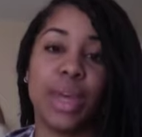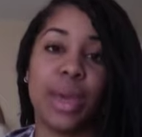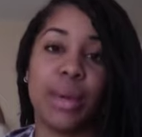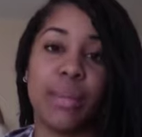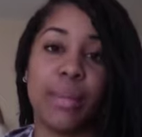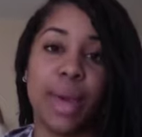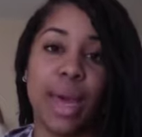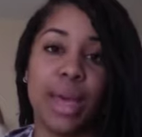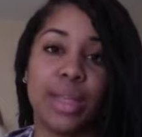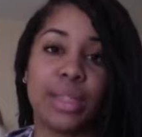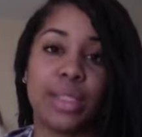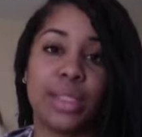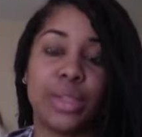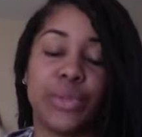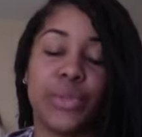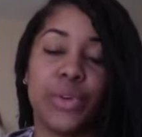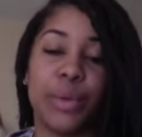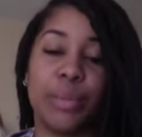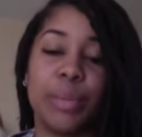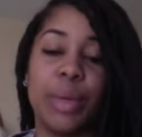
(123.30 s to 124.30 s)
MS.
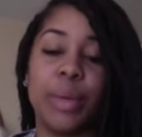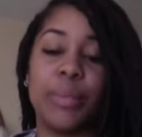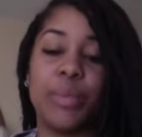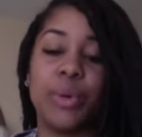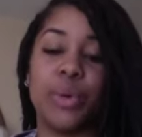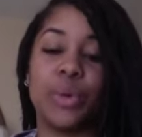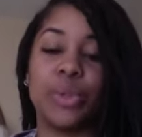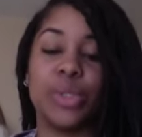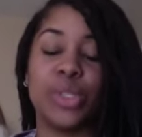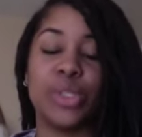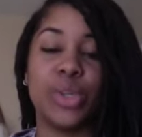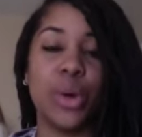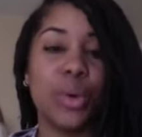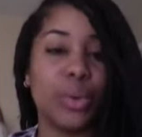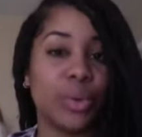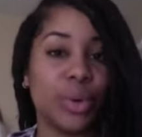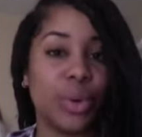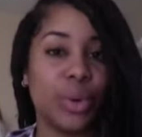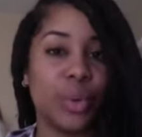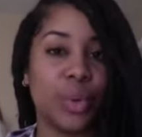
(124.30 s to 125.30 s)
For people who
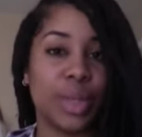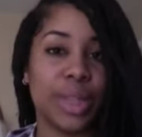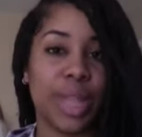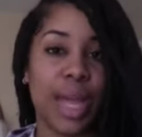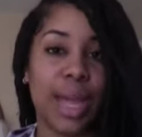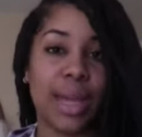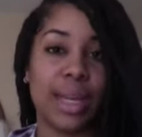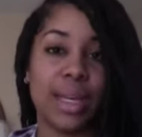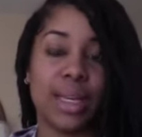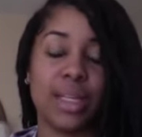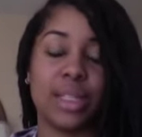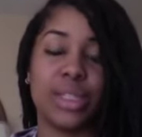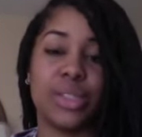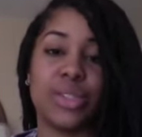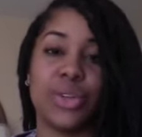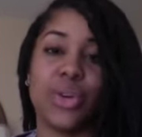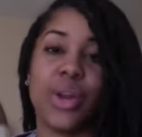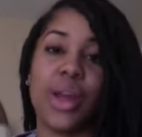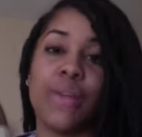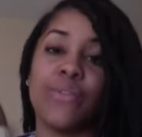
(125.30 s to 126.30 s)
don't know what that
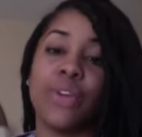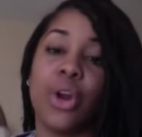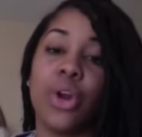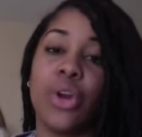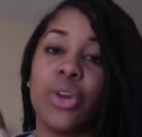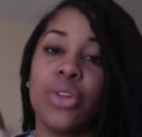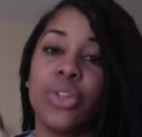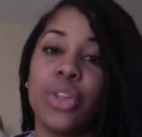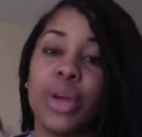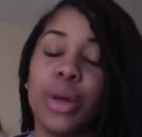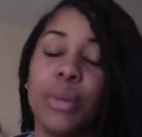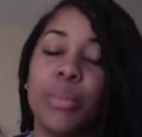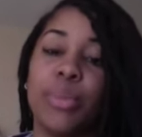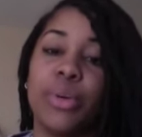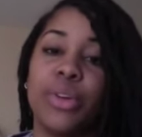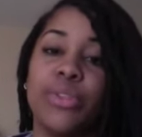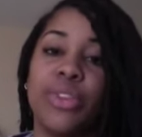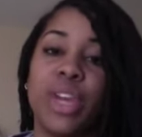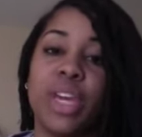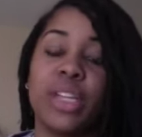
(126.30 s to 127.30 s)
is or have heard the
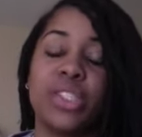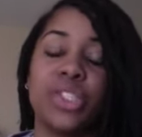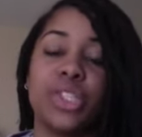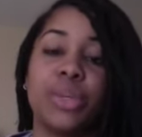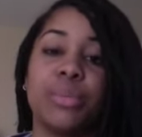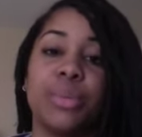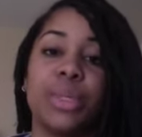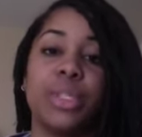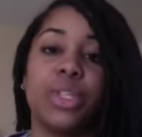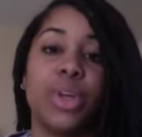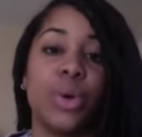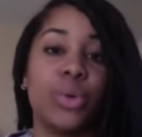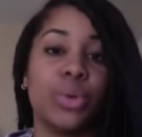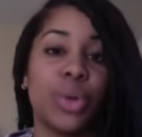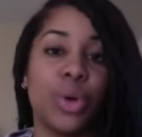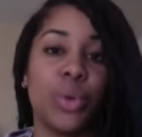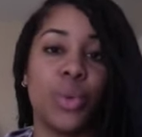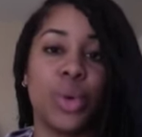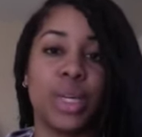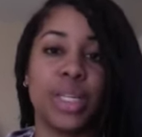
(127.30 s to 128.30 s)
abbreviation but don't
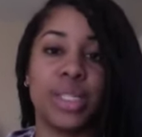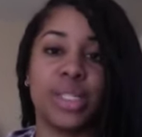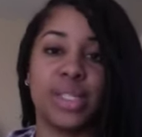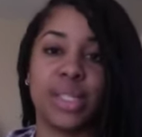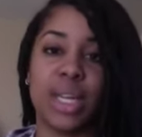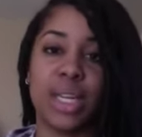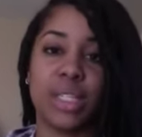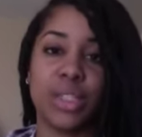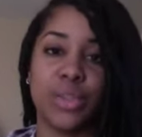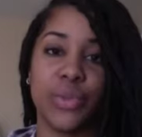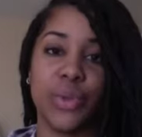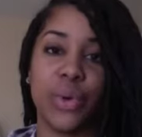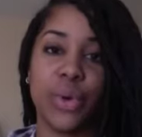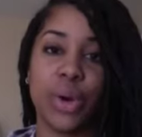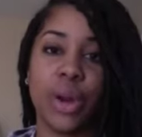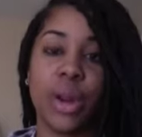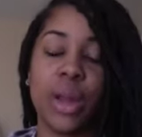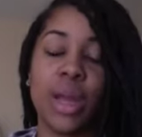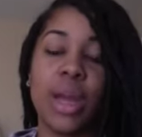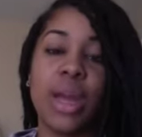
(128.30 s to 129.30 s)
know what it stands
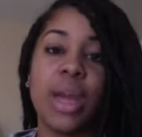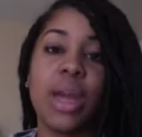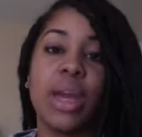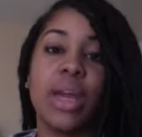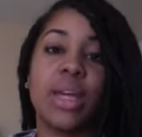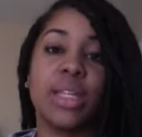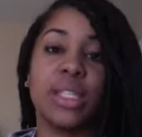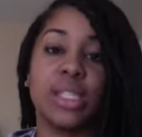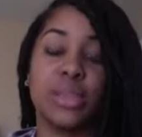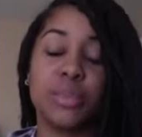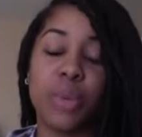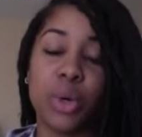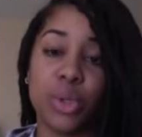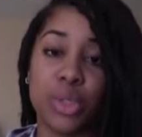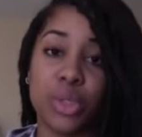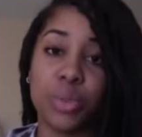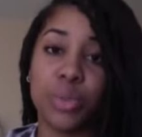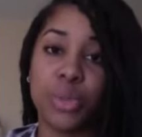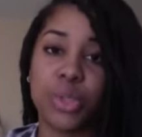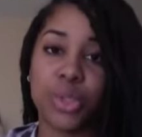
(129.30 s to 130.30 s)
for, it's
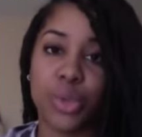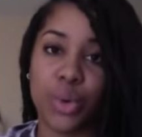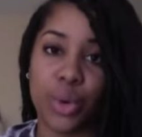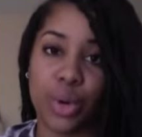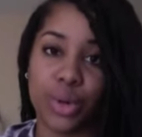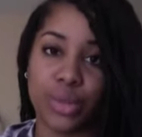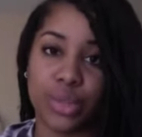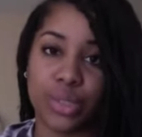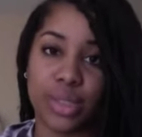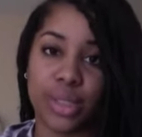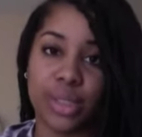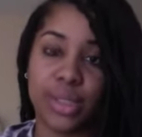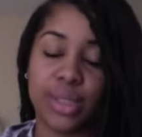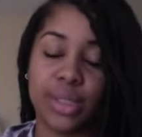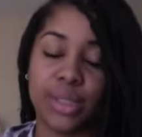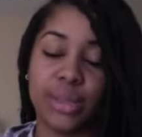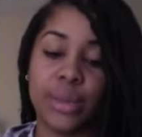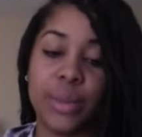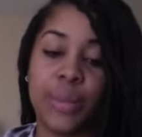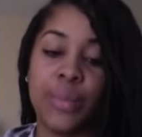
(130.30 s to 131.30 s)
multiple
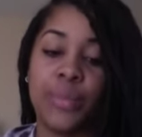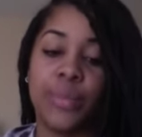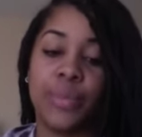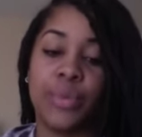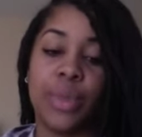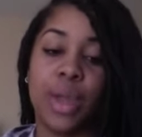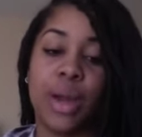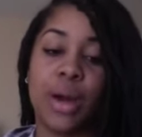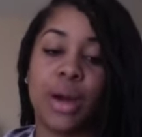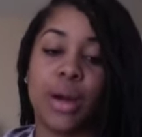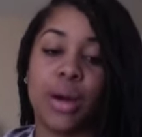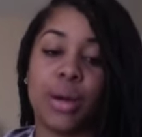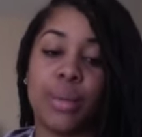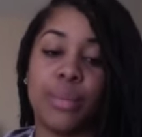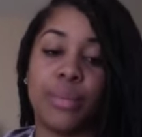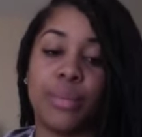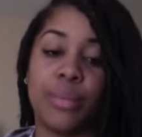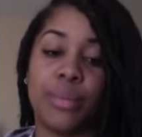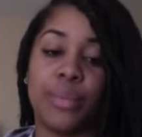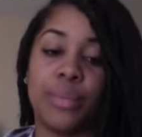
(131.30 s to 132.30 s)
sclerosis.
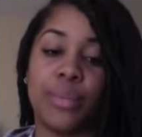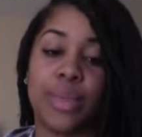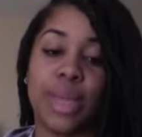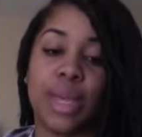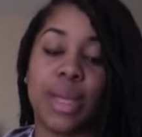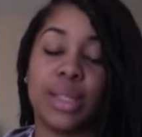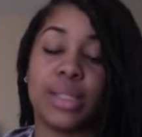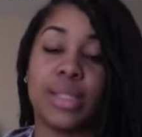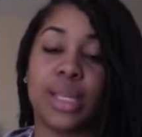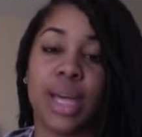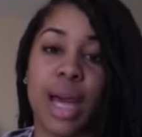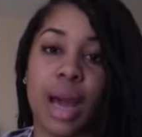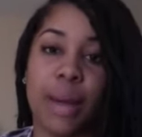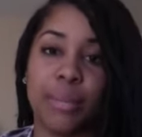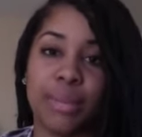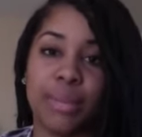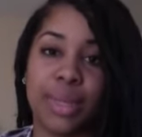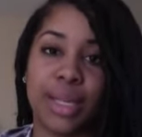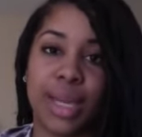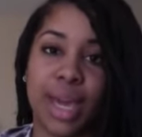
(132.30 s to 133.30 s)
It's a
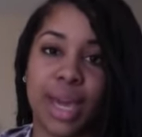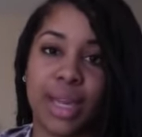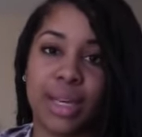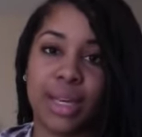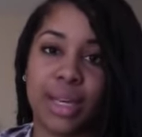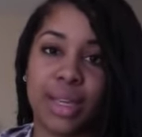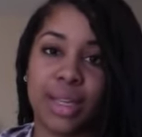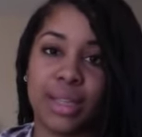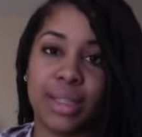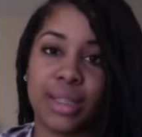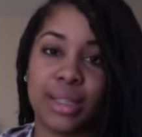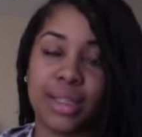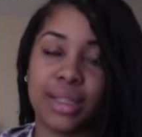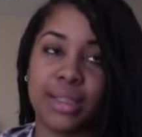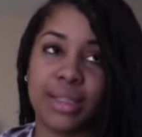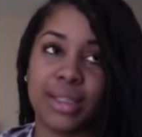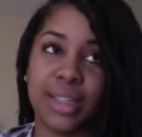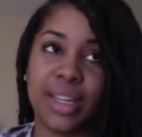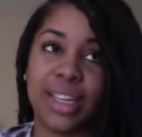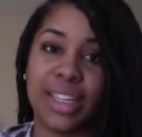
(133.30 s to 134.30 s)
complicated
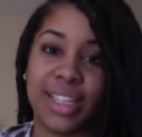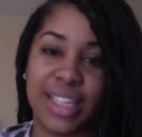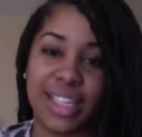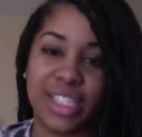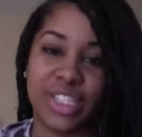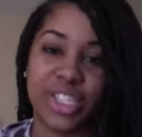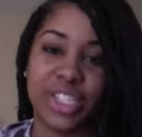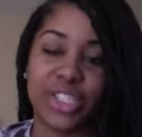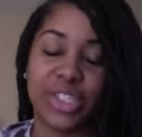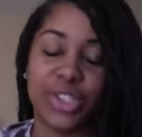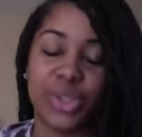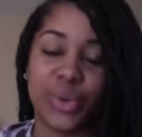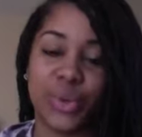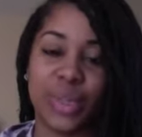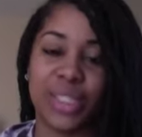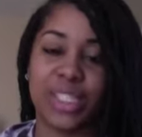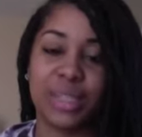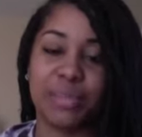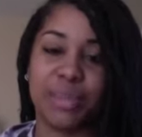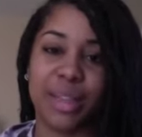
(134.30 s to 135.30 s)
condition to
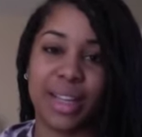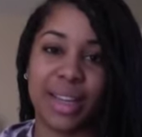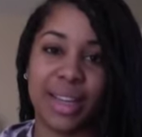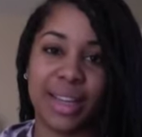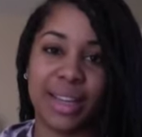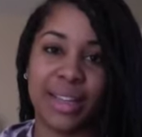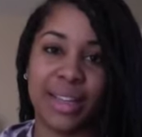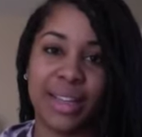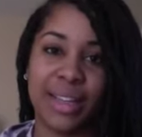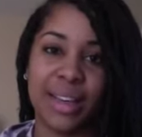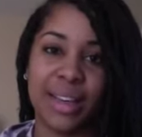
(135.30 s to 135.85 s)
explain.